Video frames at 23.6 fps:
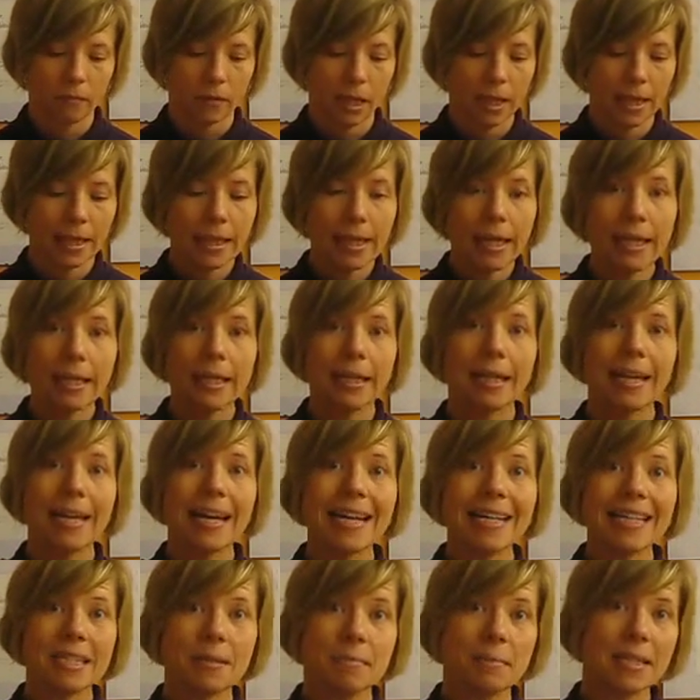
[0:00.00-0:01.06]
And then the
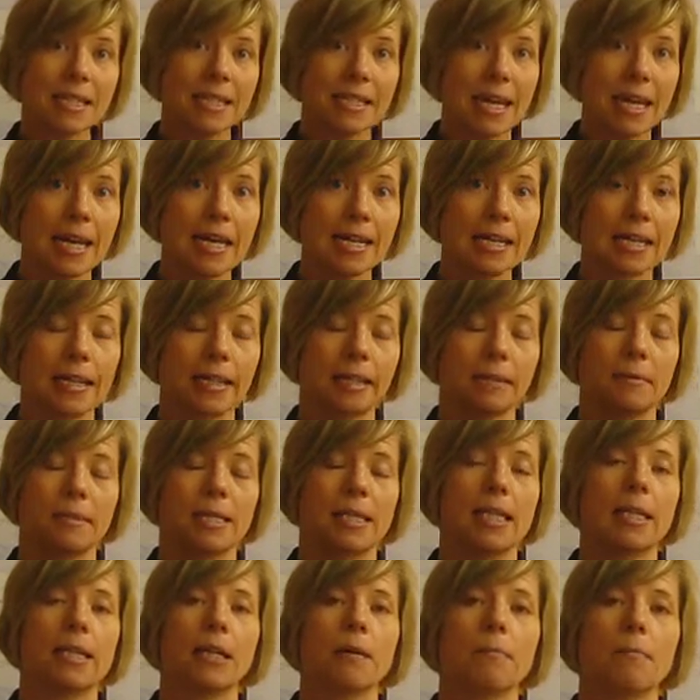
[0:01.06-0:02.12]
last mistake
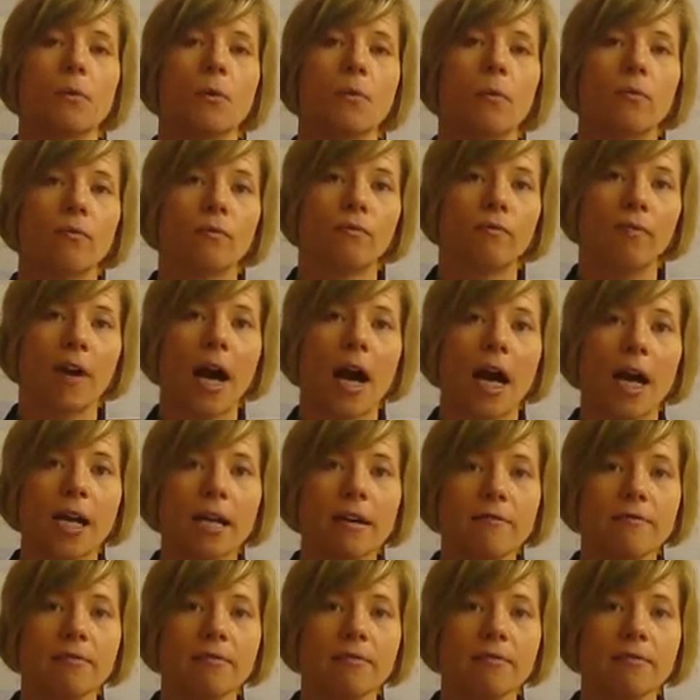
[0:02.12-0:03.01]
number 5,